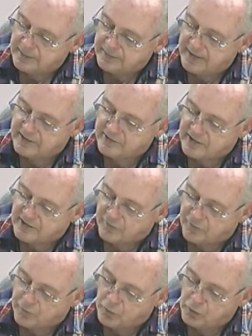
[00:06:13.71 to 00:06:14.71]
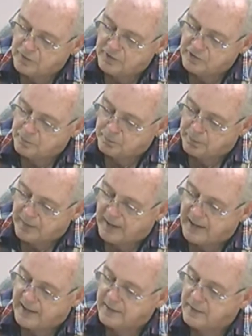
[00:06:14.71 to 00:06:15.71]
that's at the furthest
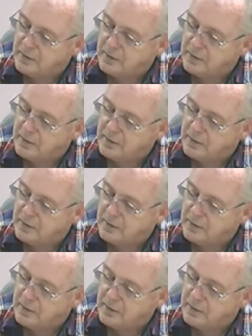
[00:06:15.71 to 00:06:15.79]
part